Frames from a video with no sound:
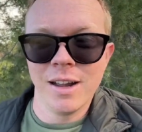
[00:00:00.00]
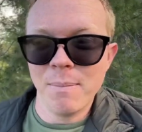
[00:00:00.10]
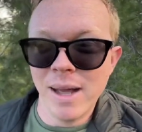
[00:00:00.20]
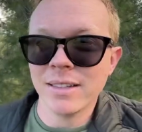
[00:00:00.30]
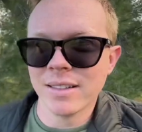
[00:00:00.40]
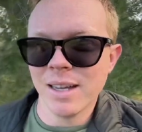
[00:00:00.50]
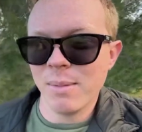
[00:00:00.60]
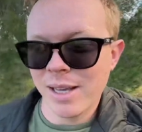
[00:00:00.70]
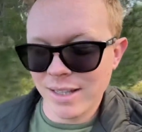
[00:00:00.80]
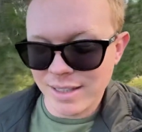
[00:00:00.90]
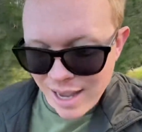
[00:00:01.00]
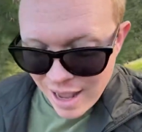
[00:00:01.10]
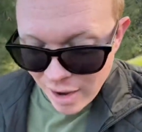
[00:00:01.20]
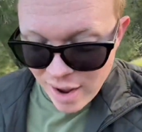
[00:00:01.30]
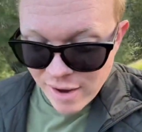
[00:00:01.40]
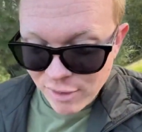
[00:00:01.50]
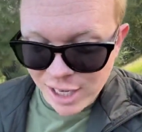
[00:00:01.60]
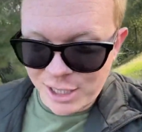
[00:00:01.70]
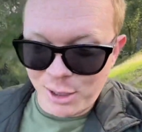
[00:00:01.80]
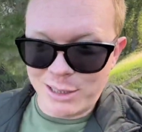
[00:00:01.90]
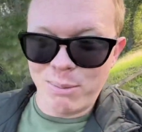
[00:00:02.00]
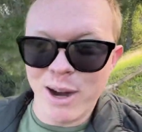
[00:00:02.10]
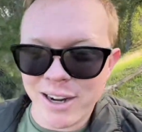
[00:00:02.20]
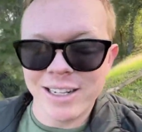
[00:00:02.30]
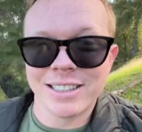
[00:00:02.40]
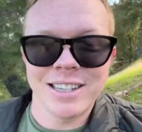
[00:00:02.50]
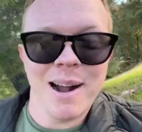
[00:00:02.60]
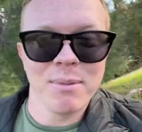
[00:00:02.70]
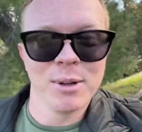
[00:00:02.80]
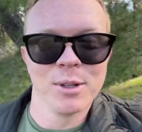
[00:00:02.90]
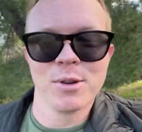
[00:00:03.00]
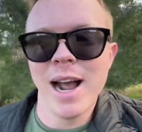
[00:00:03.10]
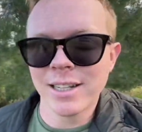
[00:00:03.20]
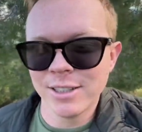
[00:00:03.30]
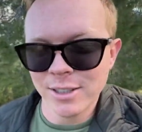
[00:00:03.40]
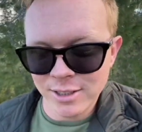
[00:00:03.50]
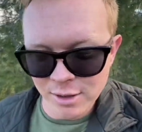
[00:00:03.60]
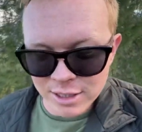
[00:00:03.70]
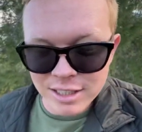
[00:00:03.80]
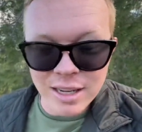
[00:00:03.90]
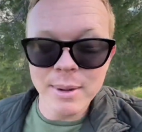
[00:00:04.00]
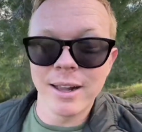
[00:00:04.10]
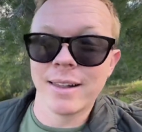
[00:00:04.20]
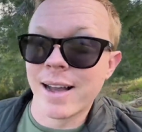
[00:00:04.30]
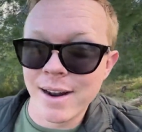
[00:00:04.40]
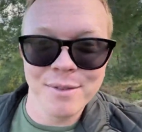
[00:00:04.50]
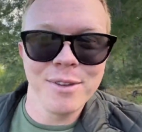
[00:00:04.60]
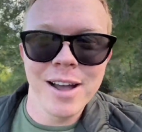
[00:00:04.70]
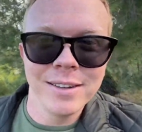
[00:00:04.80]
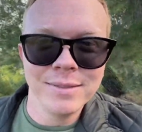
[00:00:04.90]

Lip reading: immensely because, yeah, I never got to experience Top Thrill Dragster, so this is gonna be a lot of fun.